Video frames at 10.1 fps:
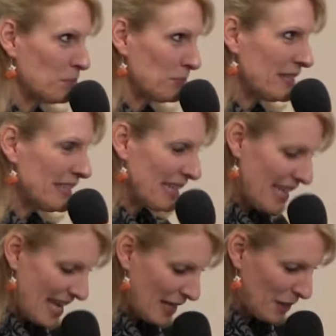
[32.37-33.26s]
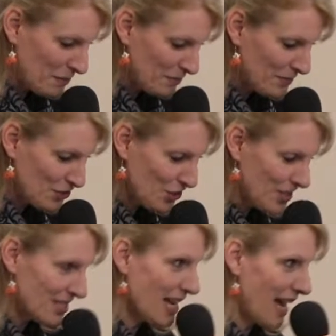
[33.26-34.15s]
bringing him to
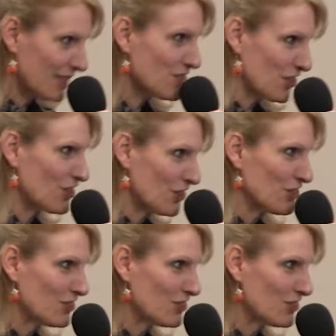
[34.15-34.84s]
the doctor.